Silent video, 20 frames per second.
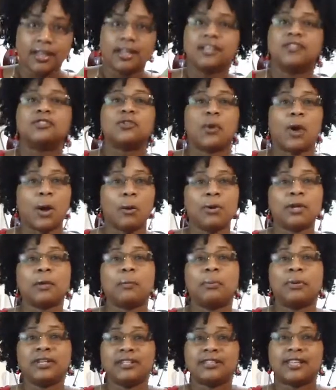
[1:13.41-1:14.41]
So I want
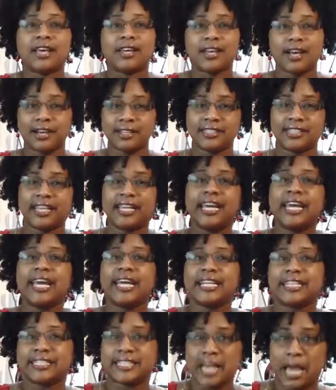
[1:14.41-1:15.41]
to put that out there
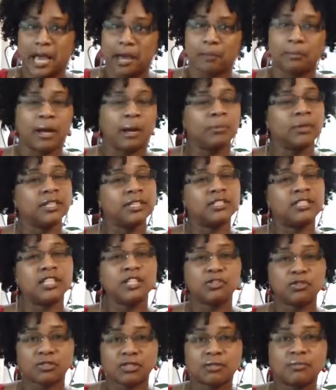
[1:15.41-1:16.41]
ahead of time. I'm going to
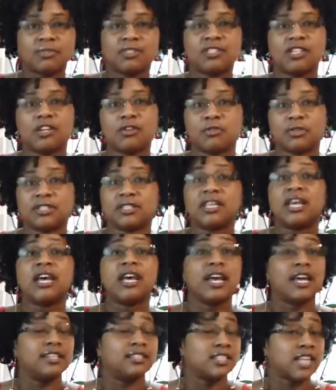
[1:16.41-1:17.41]
teach you some secrets
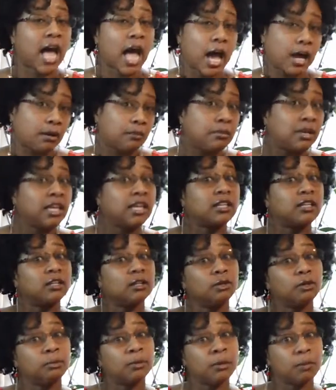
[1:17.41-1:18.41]
as to how to make it a
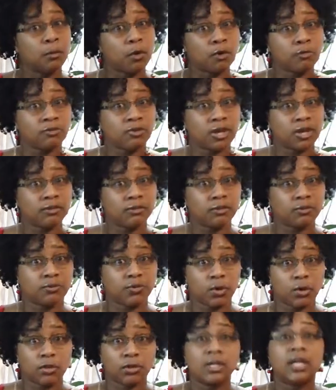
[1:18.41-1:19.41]
little bit more
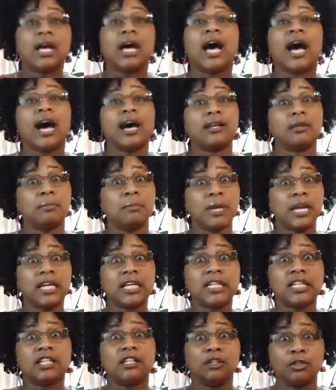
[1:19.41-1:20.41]
flavorful, how to make
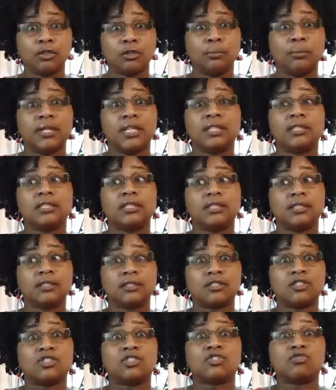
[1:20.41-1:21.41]
it a little bit
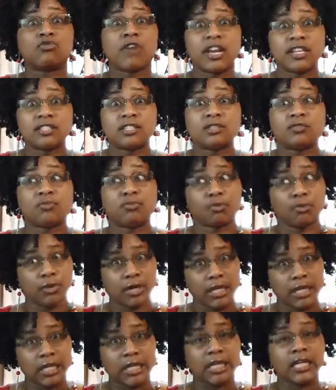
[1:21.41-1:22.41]

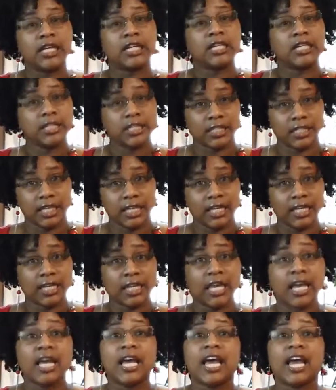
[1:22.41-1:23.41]
stress-free in cooking,
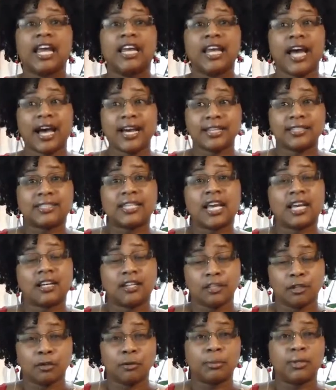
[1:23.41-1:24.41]
and how to take a
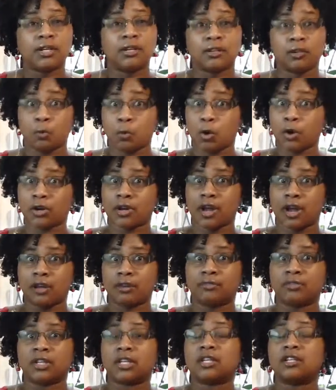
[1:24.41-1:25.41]
little bit of the work out
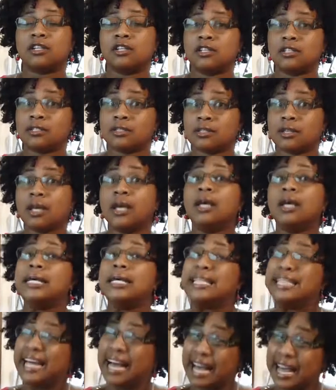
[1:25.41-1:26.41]
of it, because
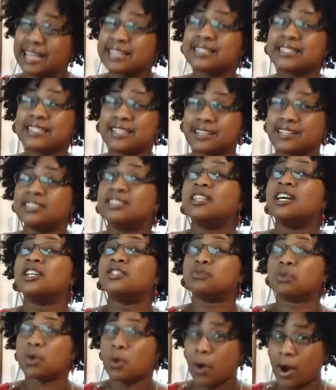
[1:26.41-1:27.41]
oxtail
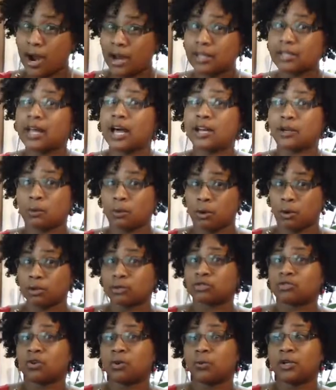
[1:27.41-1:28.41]
does require a lot of work.
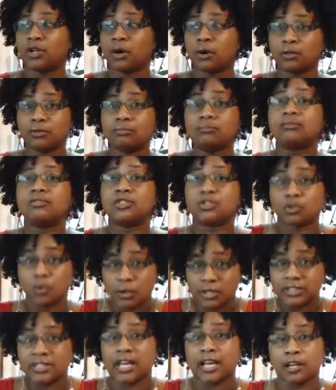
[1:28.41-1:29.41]
So we're going to
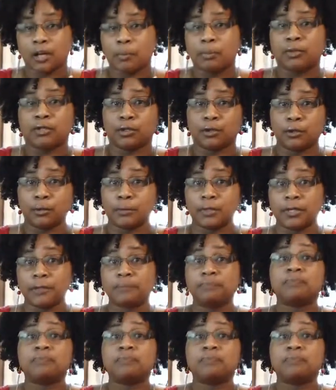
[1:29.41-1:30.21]
shorten that up a little bit.